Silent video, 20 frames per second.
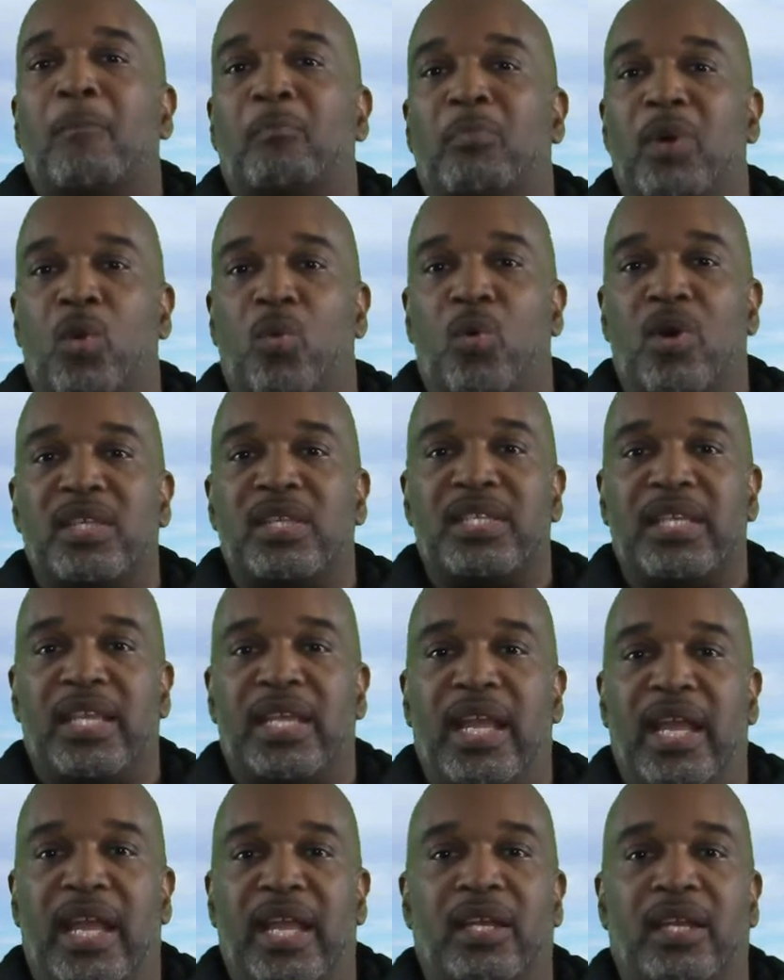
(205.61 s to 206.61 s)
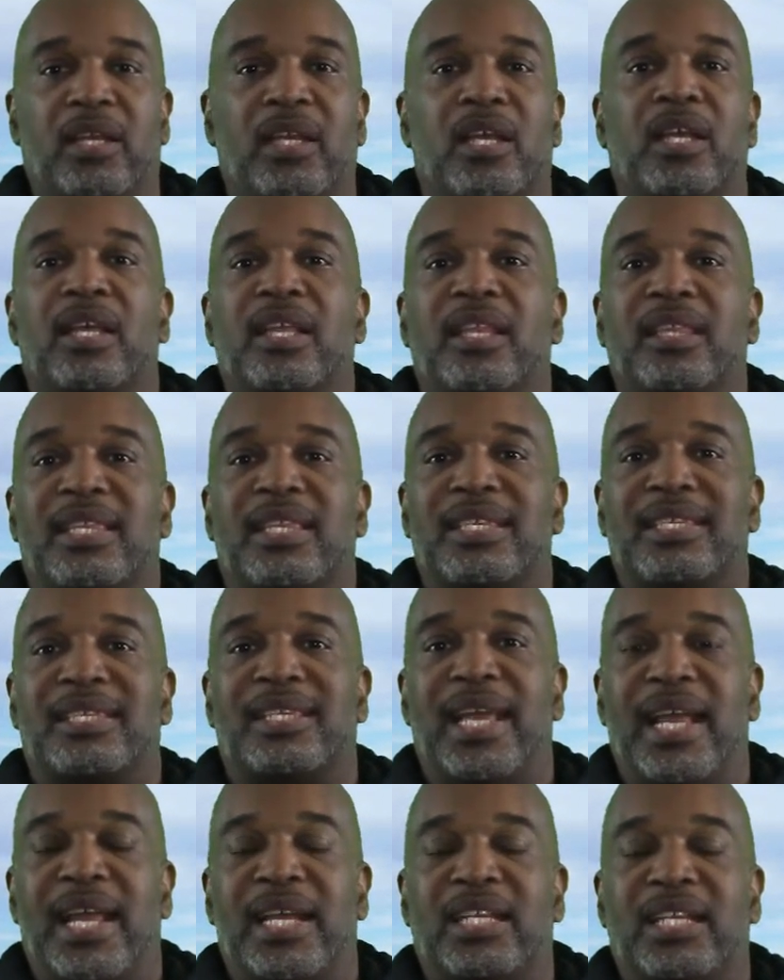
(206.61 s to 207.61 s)
But once again, this
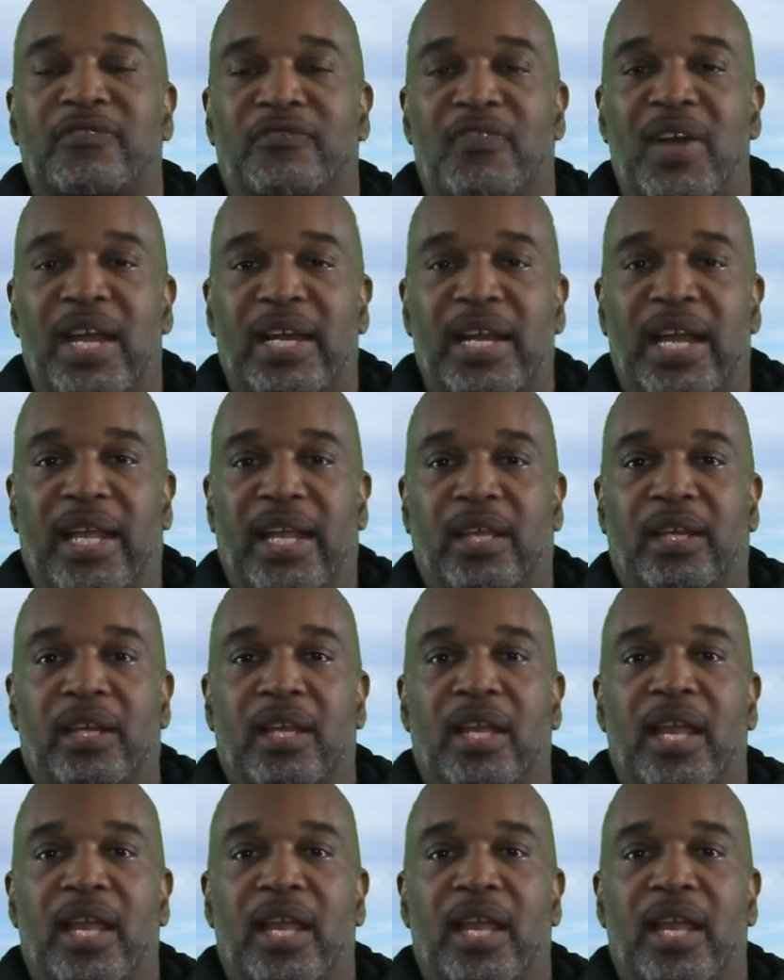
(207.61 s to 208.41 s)
land is finite.